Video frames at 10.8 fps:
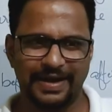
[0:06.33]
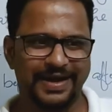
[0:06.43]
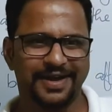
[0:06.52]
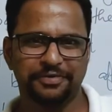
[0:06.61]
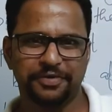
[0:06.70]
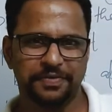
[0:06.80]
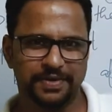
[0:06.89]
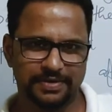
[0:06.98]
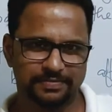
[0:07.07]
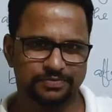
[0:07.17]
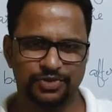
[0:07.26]
Hi
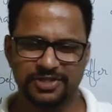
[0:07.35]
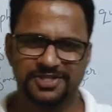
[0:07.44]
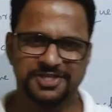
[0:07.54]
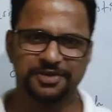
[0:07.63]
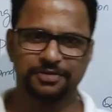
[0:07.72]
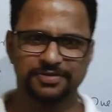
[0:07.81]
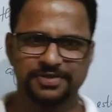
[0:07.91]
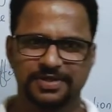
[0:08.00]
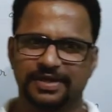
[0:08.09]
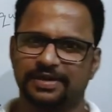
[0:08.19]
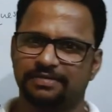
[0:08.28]
everyone, this is Srinoj
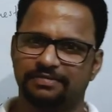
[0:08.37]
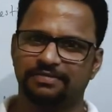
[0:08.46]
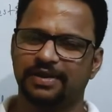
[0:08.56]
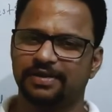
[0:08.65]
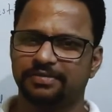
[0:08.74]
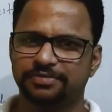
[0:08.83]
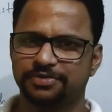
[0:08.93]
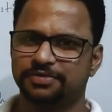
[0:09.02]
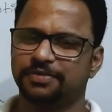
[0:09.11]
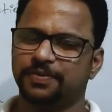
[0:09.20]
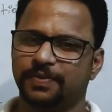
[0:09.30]
and welcome
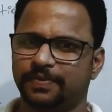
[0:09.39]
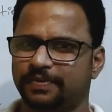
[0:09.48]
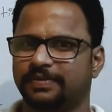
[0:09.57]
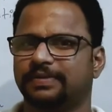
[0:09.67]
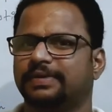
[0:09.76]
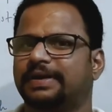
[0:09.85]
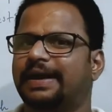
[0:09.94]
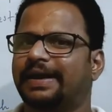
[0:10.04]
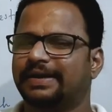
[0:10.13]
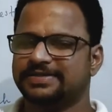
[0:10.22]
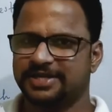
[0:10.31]
to
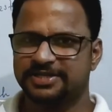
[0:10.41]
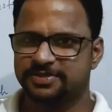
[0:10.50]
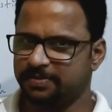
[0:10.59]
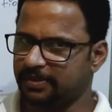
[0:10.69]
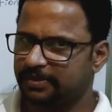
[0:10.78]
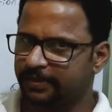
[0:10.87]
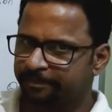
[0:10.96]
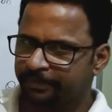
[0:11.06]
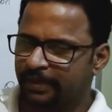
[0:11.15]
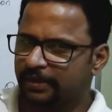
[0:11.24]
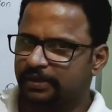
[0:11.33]
Ielts Expert.
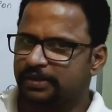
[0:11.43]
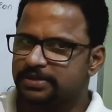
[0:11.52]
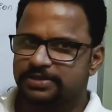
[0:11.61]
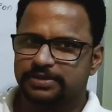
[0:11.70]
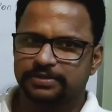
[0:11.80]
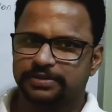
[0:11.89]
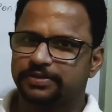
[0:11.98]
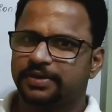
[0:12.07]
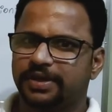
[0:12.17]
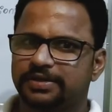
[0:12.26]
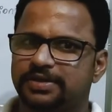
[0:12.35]
So
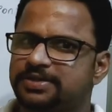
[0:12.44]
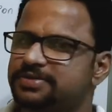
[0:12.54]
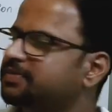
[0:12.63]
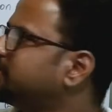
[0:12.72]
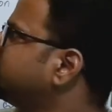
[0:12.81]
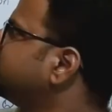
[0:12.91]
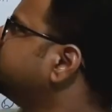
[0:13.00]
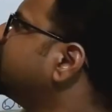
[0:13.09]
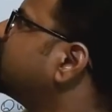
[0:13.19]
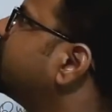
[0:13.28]
today in this video we